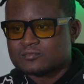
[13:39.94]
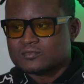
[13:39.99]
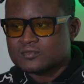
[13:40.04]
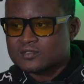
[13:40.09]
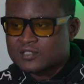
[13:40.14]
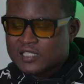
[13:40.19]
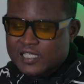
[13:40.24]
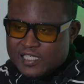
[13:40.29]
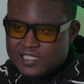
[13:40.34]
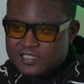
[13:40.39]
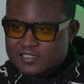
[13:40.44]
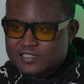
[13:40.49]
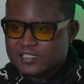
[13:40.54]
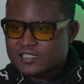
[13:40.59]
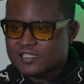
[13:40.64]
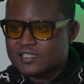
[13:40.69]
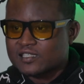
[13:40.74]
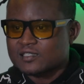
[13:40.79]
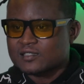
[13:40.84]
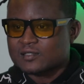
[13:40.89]
Like I
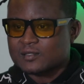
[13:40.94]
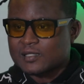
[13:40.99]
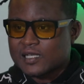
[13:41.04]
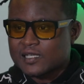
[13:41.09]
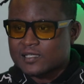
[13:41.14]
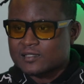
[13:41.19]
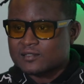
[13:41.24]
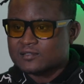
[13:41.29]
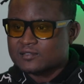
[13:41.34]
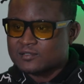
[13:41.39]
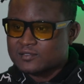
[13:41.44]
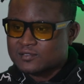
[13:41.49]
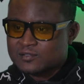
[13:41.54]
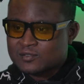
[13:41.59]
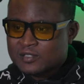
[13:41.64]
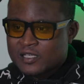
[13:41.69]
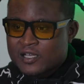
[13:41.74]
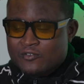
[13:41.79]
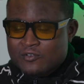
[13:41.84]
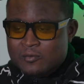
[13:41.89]
said, like,
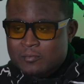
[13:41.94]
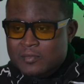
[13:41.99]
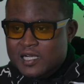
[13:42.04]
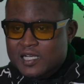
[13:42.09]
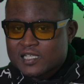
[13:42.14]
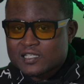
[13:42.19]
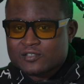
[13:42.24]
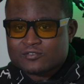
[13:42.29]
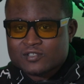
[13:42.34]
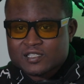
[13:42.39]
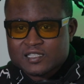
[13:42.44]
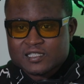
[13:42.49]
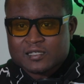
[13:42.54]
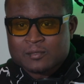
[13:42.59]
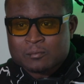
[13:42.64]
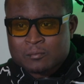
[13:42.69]
everybody really,